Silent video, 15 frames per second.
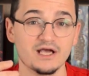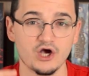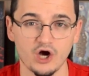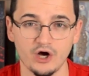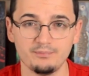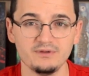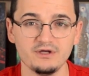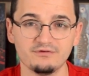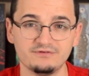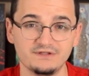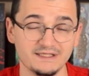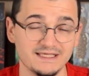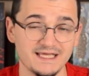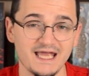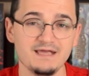copy of the
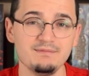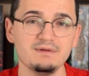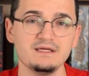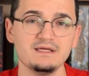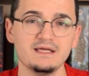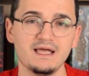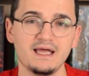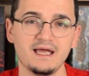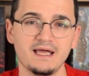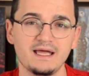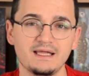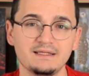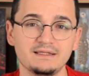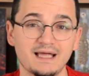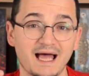game and